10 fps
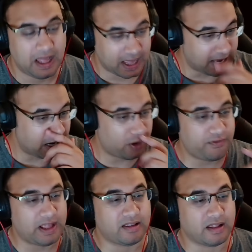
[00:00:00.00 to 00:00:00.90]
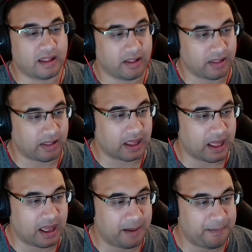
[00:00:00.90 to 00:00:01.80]
and I love it.
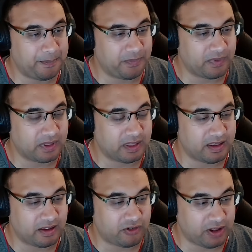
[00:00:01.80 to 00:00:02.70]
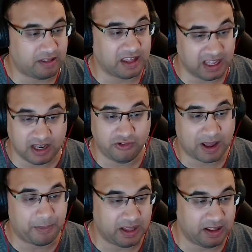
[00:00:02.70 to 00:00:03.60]
Um, she's singing in
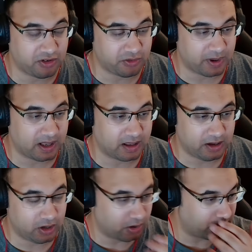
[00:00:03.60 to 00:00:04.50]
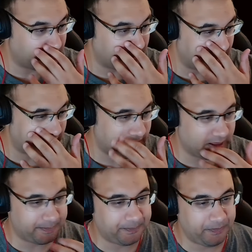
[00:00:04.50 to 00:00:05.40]
Japanese as well. You know,
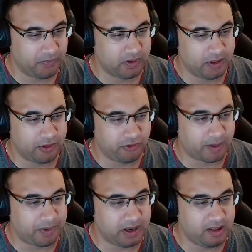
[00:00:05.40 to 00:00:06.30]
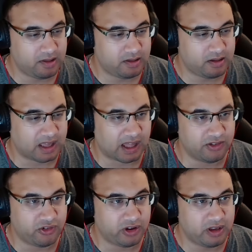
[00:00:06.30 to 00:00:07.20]
um, Japanese
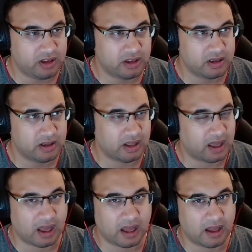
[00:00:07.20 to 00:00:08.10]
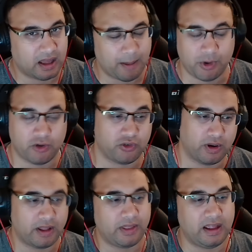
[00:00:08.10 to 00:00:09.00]
kanji. Uh, I'm not sure.
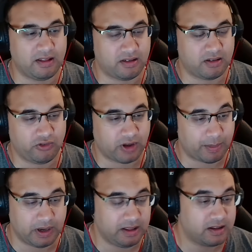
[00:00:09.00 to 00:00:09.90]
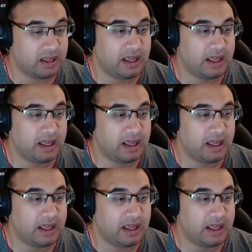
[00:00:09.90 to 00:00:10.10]
I think it's Japanese.